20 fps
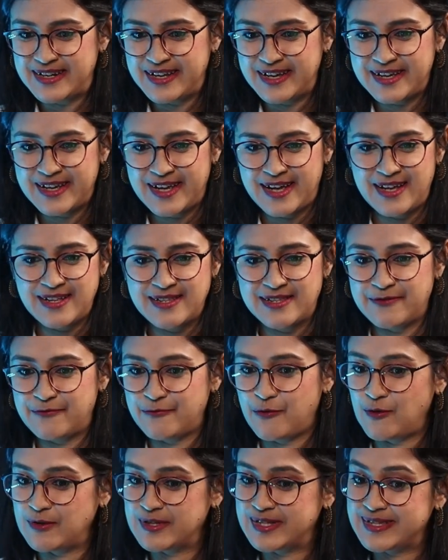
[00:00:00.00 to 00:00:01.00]
daycare, they
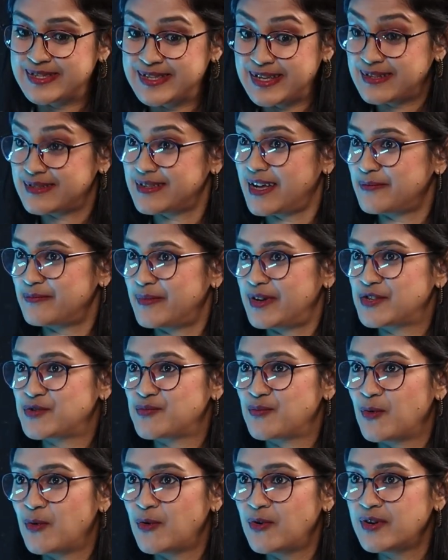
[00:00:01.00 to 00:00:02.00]
fall sick that
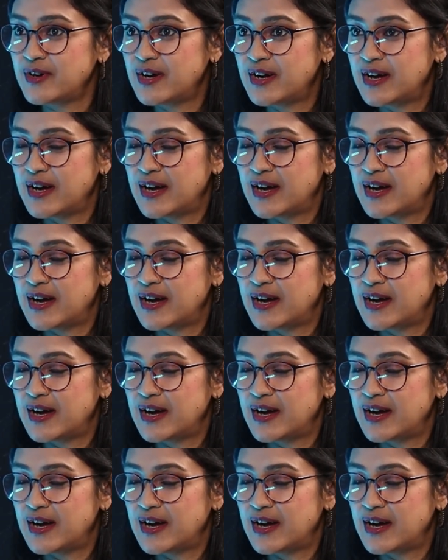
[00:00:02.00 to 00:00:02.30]
much more.